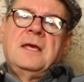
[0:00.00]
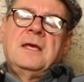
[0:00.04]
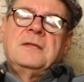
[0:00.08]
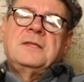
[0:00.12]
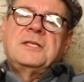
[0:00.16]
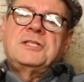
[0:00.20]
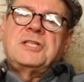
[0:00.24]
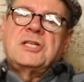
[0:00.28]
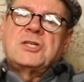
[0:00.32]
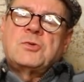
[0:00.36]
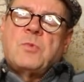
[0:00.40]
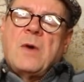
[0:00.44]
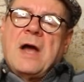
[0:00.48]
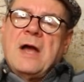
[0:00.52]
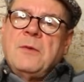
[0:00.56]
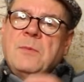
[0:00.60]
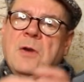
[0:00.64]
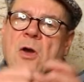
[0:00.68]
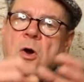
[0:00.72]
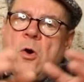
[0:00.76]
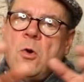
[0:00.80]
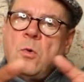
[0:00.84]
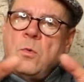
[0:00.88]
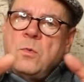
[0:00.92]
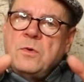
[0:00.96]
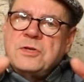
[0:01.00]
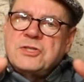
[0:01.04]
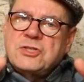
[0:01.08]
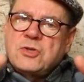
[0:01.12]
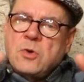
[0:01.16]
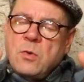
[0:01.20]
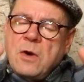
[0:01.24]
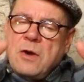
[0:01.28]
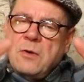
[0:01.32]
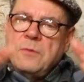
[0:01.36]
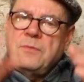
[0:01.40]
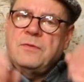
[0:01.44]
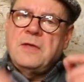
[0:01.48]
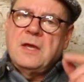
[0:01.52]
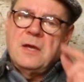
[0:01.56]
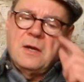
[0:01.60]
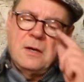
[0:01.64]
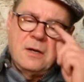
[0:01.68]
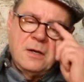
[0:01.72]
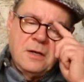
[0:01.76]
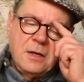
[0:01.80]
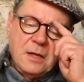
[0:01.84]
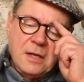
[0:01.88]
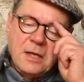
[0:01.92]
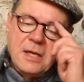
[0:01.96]
This is why we always go out
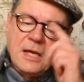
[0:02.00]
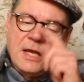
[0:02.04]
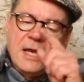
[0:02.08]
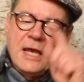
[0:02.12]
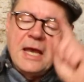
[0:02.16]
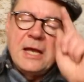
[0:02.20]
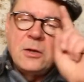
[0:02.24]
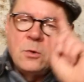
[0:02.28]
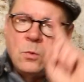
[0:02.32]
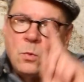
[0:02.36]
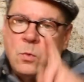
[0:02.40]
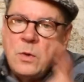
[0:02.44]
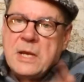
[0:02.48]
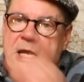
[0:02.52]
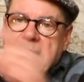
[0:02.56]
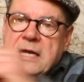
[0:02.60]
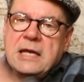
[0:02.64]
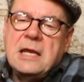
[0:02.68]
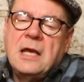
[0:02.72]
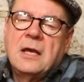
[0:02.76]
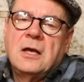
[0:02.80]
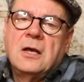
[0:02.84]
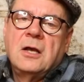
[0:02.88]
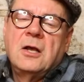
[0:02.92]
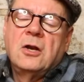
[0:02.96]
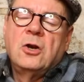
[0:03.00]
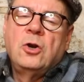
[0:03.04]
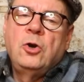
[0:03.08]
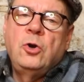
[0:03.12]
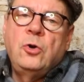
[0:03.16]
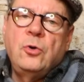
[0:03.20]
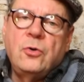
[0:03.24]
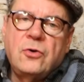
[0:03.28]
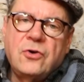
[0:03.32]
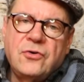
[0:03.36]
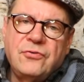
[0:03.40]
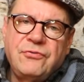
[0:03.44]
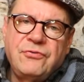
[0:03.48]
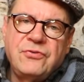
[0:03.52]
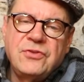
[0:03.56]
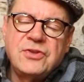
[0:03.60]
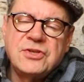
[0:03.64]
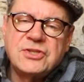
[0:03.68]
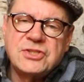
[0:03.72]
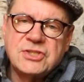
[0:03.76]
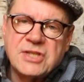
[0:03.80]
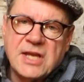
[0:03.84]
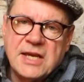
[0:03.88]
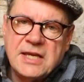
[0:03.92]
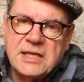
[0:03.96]
there and we look for the
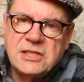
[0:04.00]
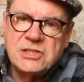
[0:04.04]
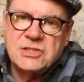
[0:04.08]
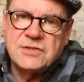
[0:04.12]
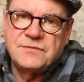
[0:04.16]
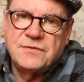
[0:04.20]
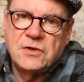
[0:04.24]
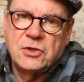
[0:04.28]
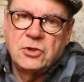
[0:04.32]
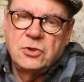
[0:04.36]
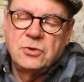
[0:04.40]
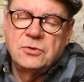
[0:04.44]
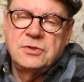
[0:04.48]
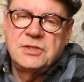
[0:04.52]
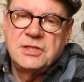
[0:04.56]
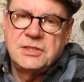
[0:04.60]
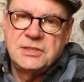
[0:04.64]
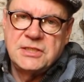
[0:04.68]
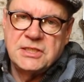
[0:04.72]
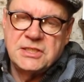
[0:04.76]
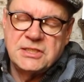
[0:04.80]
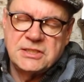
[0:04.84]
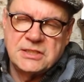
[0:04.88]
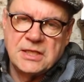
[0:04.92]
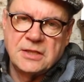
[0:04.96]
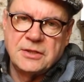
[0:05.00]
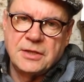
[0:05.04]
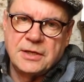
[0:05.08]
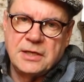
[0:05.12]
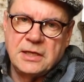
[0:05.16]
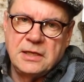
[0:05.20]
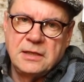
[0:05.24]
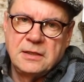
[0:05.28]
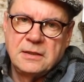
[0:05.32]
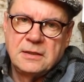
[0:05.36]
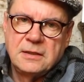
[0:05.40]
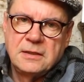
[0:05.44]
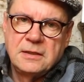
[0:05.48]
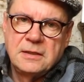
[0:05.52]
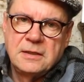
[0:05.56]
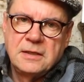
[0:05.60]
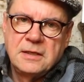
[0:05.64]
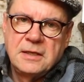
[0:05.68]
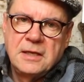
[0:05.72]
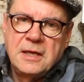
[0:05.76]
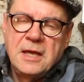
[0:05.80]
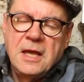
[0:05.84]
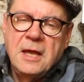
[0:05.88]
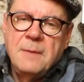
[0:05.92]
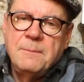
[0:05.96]
signs of a good distillery.
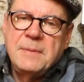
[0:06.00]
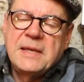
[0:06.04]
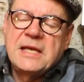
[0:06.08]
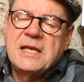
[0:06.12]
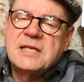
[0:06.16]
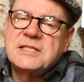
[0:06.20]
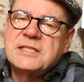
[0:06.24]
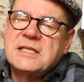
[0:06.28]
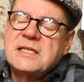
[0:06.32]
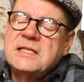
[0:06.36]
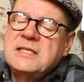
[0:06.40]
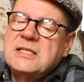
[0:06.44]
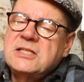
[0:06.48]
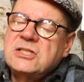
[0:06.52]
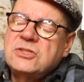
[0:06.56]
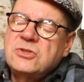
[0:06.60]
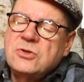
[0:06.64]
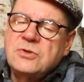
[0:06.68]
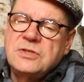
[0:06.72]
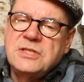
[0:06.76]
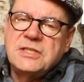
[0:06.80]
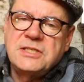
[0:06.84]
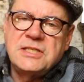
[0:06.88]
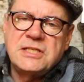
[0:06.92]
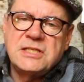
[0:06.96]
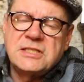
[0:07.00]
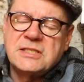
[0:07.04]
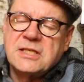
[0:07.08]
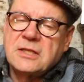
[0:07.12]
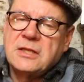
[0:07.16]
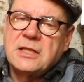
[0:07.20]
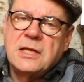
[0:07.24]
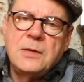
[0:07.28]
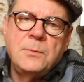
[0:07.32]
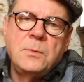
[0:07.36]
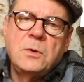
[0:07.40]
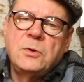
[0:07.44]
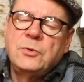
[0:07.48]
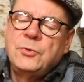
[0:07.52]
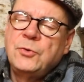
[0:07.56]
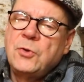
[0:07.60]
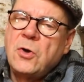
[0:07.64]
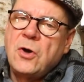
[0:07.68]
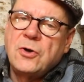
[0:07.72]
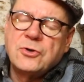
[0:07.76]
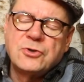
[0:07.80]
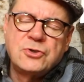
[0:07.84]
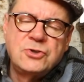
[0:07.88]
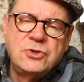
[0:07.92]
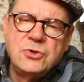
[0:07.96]
Because a good distillery will
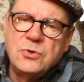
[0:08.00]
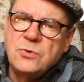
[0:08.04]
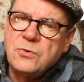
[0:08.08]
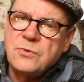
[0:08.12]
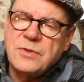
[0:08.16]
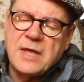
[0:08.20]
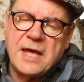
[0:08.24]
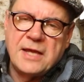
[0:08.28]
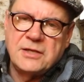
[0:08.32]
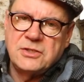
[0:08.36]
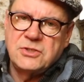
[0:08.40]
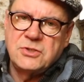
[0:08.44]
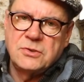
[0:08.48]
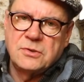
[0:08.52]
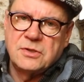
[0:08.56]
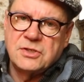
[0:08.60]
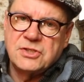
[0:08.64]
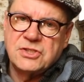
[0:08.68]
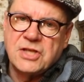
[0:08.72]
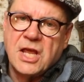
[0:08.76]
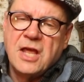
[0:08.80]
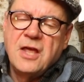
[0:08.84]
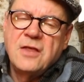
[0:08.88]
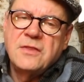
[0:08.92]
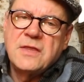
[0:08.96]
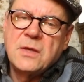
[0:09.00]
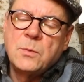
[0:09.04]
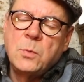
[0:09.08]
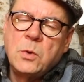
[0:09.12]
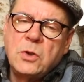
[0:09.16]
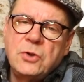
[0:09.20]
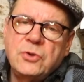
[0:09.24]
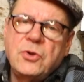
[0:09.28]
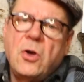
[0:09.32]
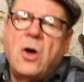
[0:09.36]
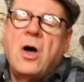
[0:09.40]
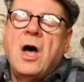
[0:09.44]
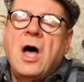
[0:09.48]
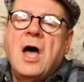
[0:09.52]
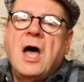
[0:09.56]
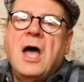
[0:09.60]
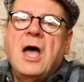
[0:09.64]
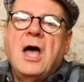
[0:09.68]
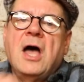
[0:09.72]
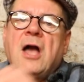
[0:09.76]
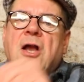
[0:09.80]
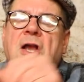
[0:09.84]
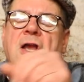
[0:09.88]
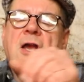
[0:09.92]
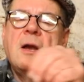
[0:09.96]
not do that to us. They will not
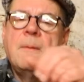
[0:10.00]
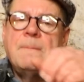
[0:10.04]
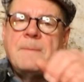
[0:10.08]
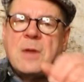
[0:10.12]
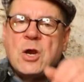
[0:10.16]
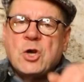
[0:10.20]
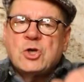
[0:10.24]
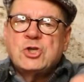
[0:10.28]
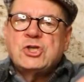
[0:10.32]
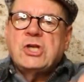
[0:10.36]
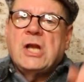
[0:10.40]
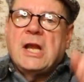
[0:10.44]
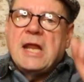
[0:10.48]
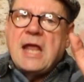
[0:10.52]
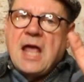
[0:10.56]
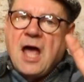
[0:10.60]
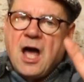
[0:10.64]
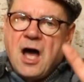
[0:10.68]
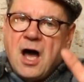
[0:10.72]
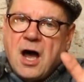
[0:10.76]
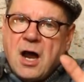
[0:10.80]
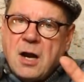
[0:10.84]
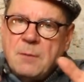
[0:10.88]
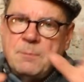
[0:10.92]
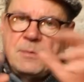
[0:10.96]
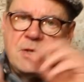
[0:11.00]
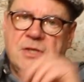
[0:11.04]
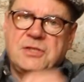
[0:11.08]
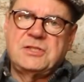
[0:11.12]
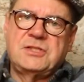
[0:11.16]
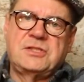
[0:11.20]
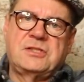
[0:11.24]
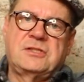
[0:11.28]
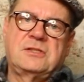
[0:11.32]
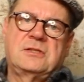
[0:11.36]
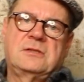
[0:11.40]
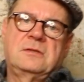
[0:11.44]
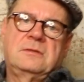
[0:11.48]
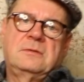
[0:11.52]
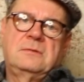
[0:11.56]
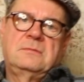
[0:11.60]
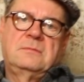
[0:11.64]
commercially harm us.